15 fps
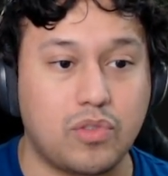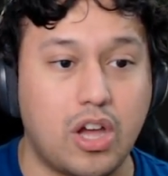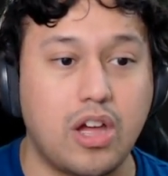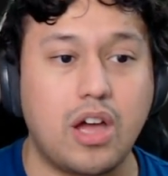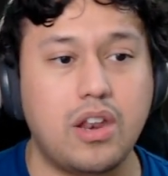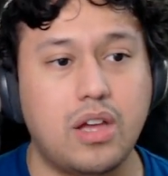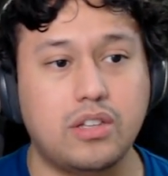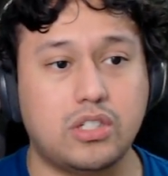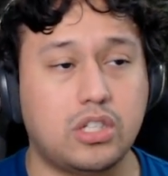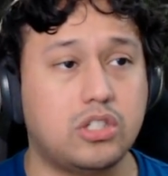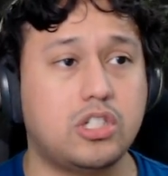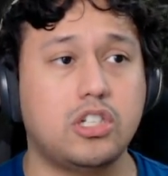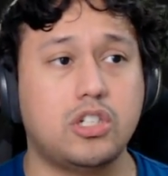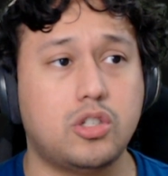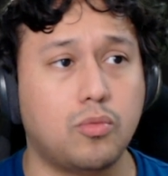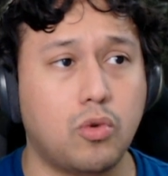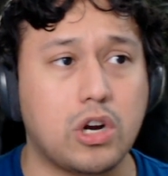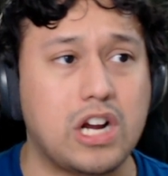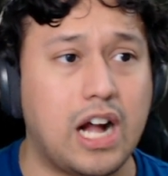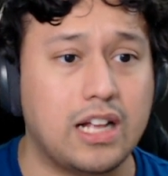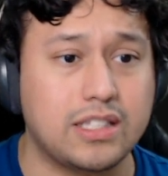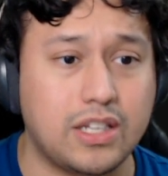it's just some more
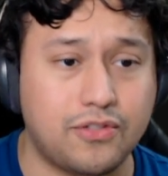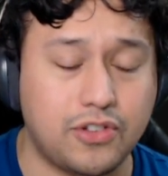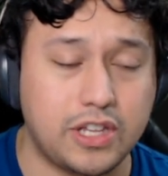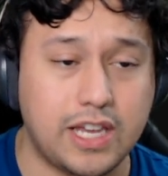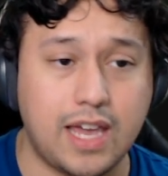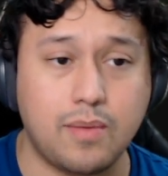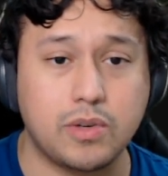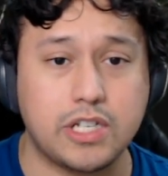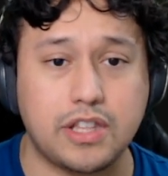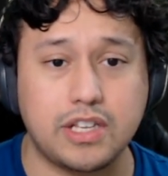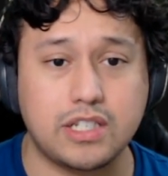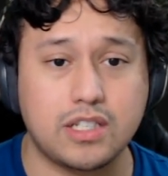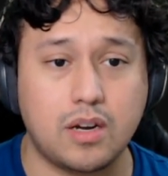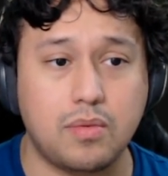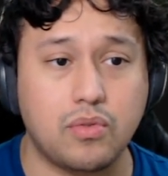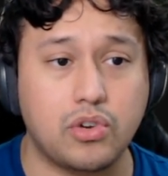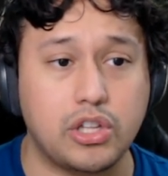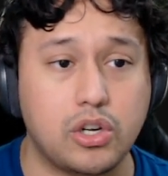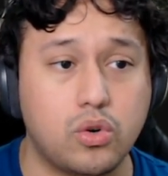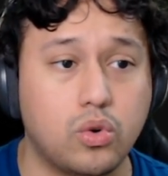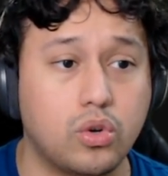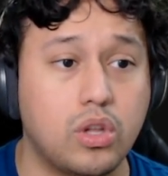content for the game, which I think is going to be
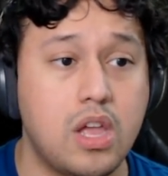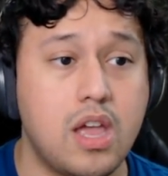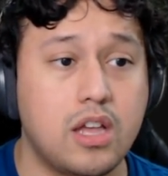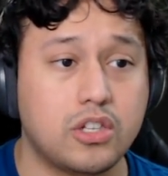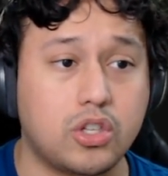really cool.